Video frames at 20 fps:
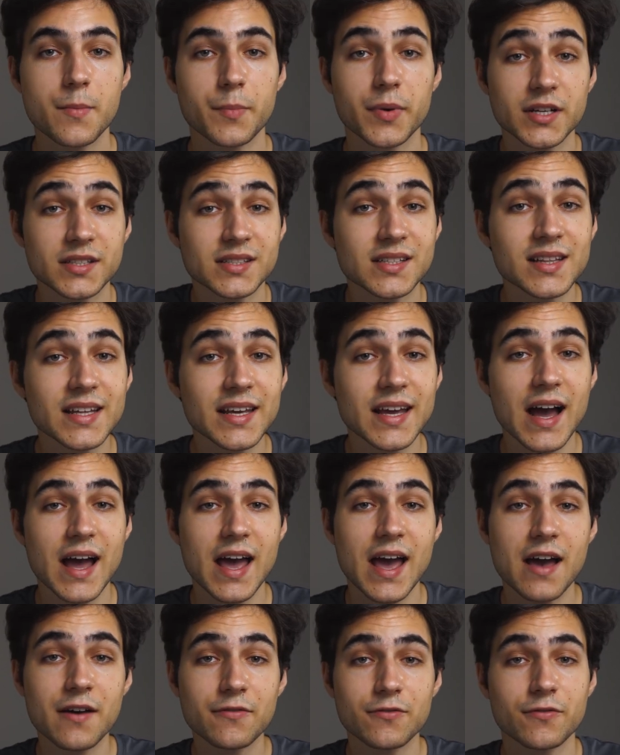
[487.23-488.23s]
Personally,
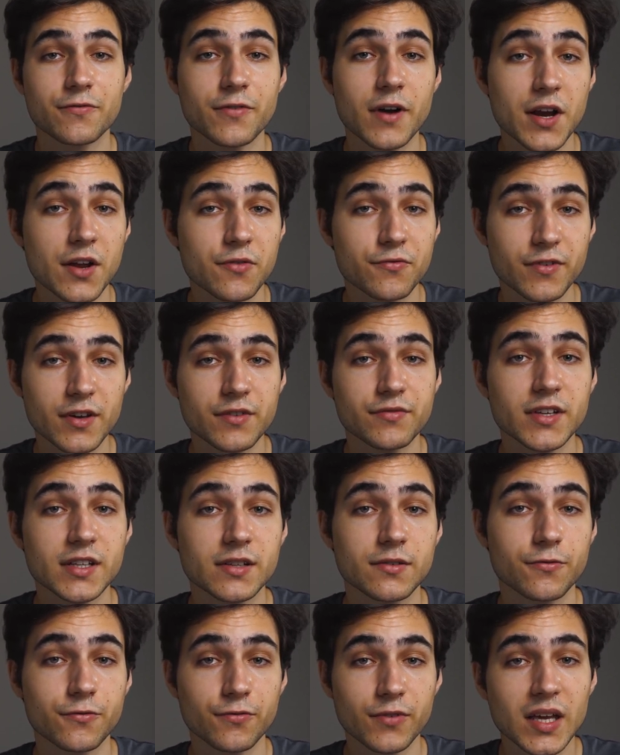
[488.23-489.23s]
I have a very
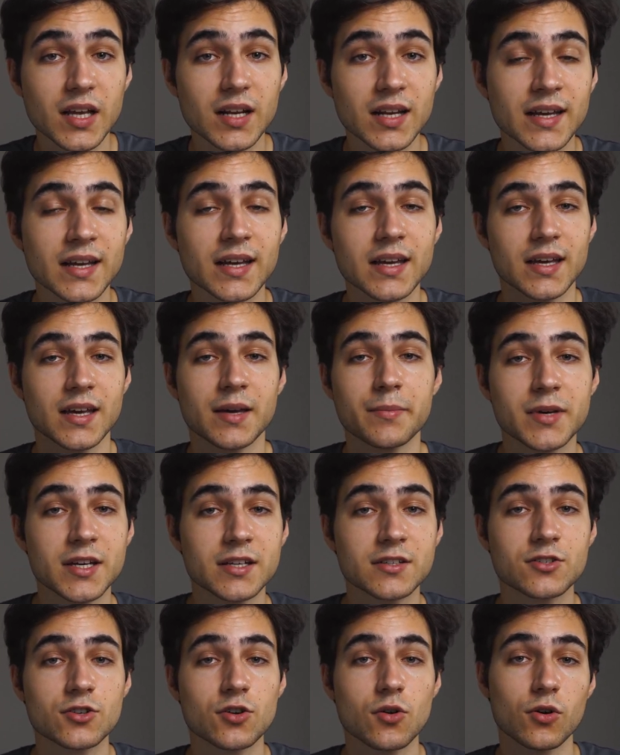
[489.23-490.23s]
vivid feeling,
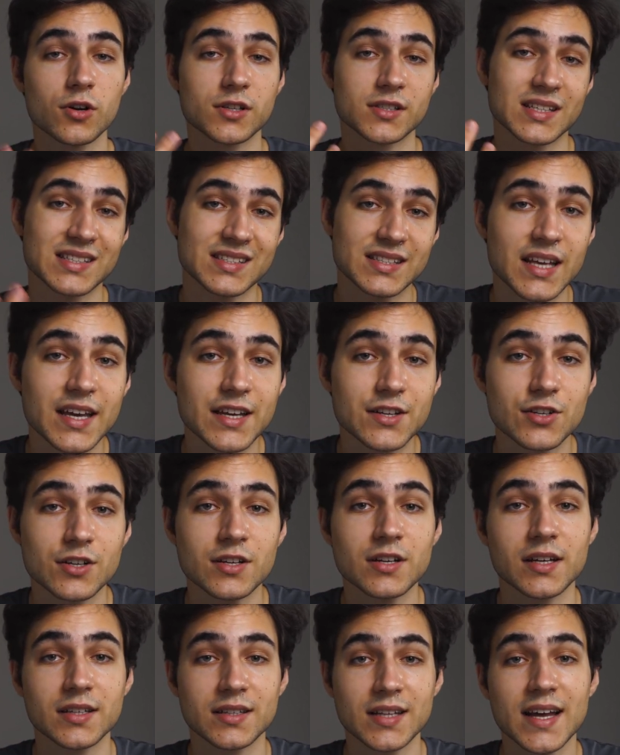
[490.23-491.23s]
image, or
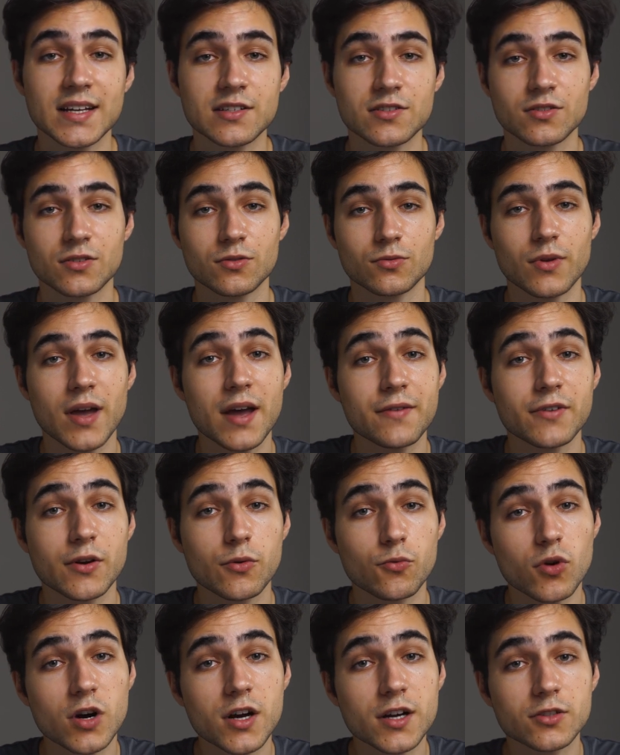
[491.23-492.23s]
sensation attached to every
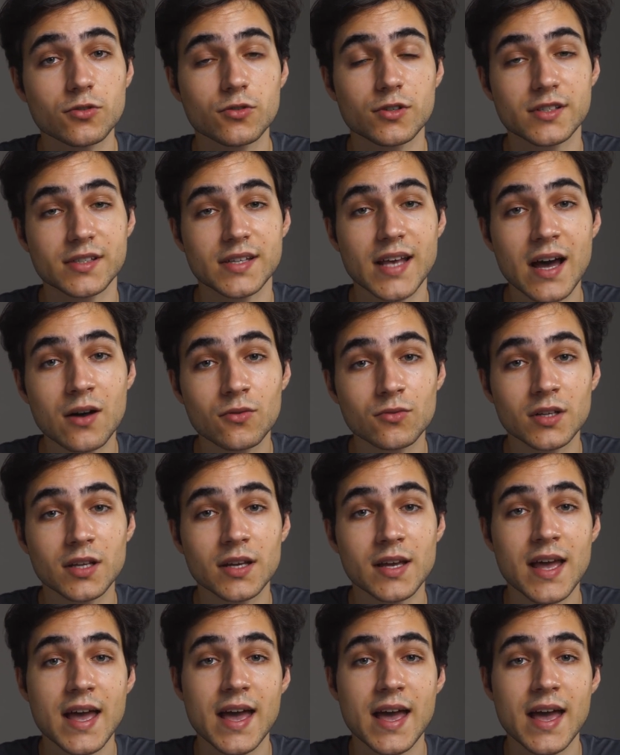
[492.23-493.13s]
word or sound,